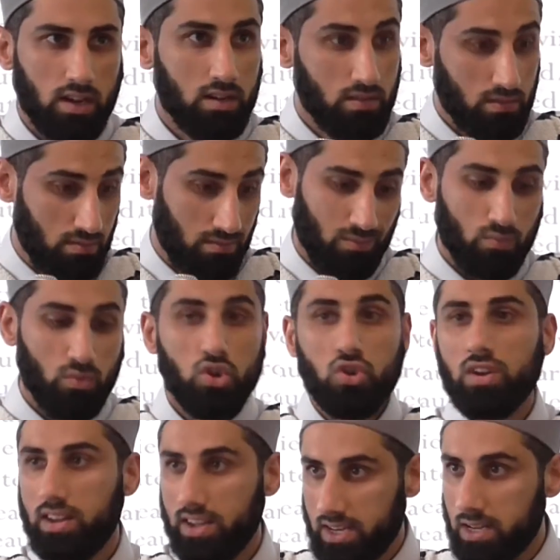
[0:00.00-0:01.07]
And we
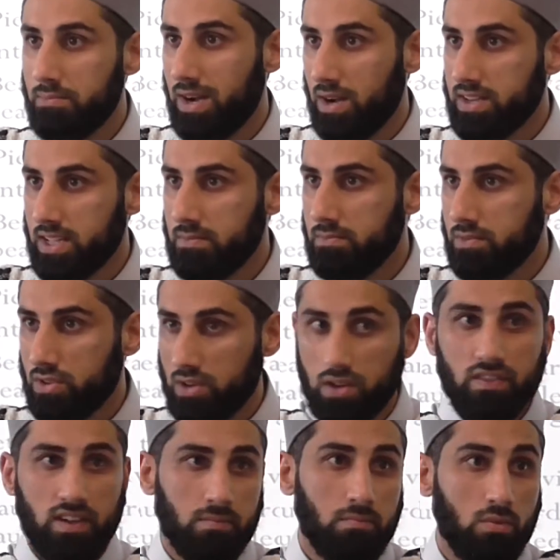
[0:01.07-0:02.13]
should learn about him to
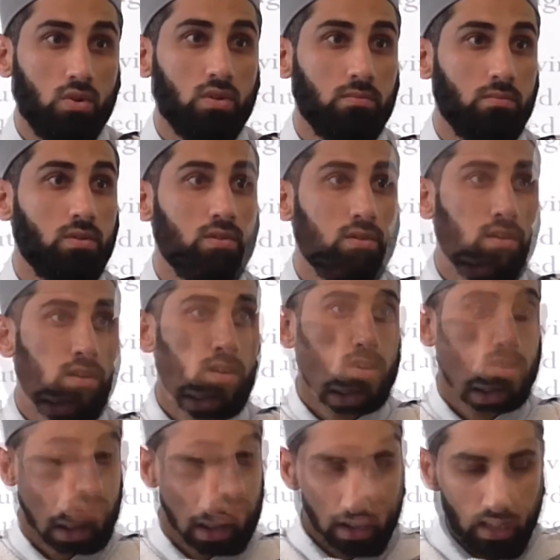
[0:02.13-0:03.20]
love him more and more.
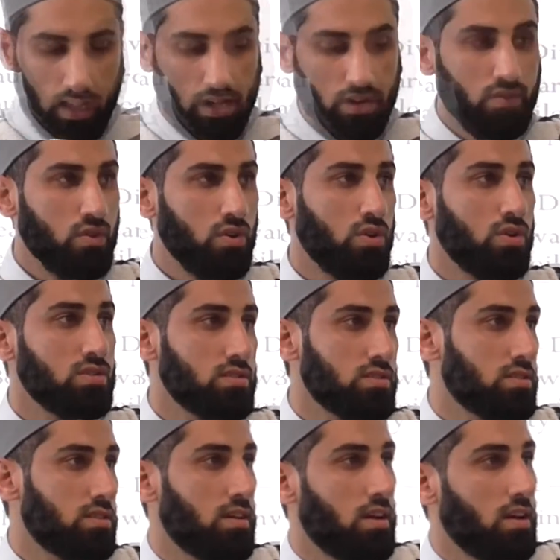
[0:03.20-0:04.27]
And of
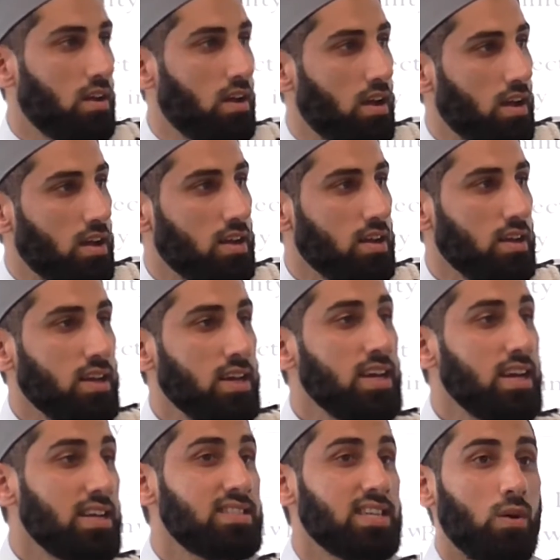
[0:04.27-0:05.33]
course,
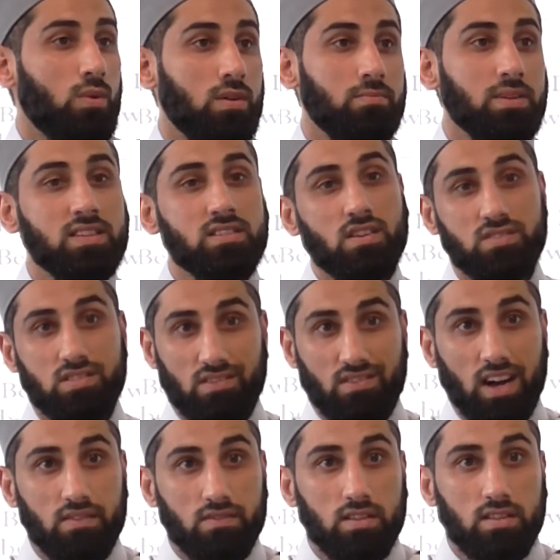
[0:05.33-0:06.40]
he is our means of
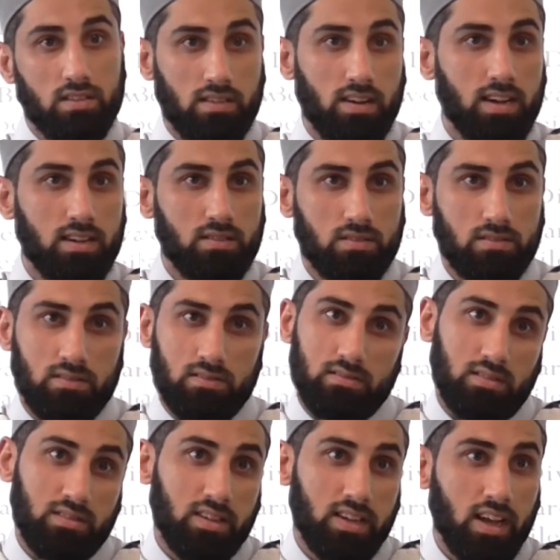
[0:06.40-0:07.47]
survival, right?
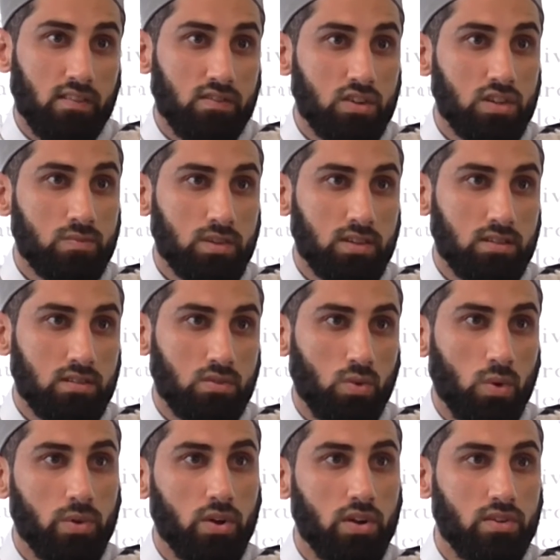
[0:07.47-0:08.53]
On the Day of Judgment, who
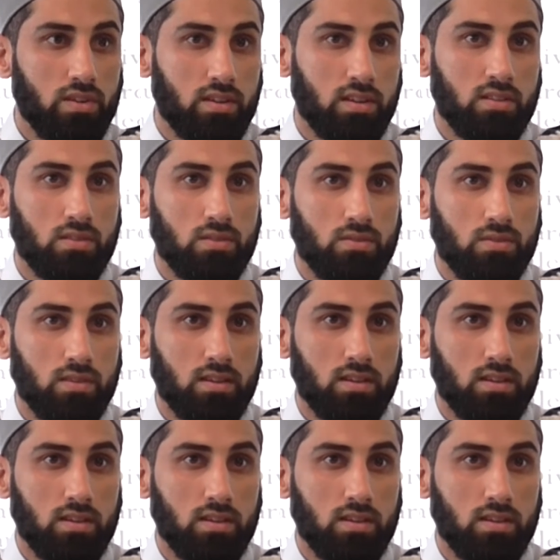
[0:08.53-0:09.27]
are we going to turn to?